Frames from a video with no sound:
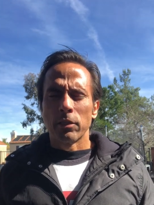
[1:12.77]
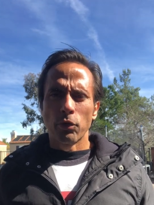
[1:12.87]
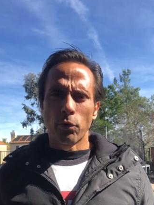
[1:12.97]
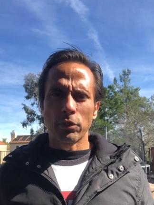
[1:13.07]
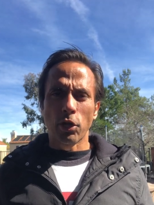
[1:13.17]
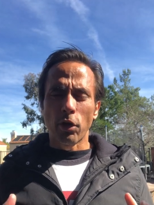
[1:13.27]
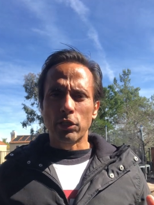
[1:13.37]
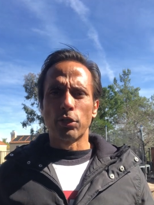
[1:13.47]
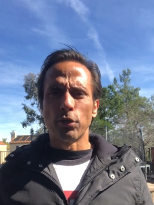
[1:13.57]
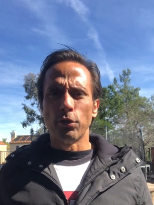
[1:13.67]
you know what it's
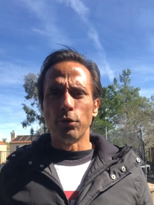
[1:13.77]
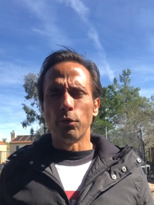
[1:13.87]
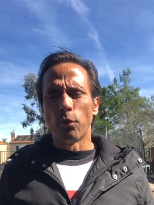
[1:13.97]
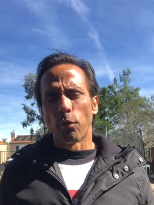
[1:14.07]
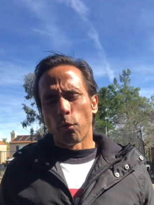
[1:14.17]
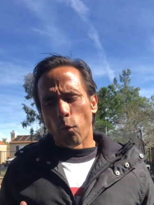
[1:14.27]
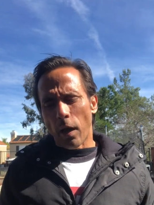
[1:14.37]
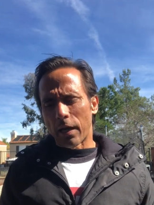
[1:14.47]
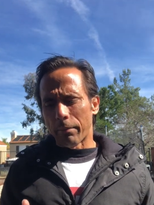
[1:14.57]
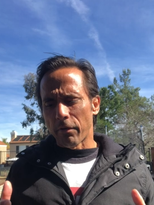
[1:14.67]
like to
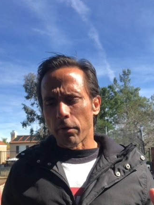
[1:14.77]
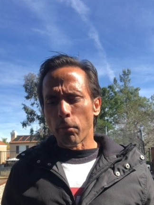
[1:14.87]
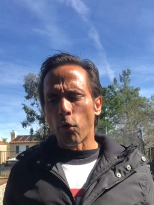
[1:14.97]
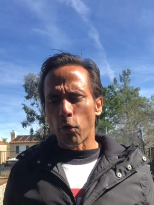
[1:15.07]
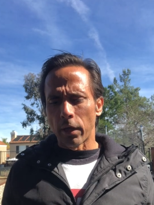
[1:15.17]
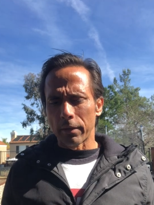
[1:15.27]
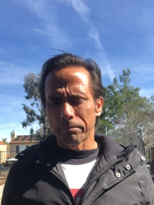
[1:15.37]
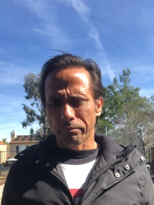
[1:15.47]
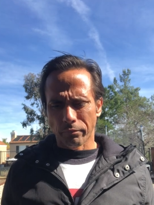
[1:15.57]
wake up every morning,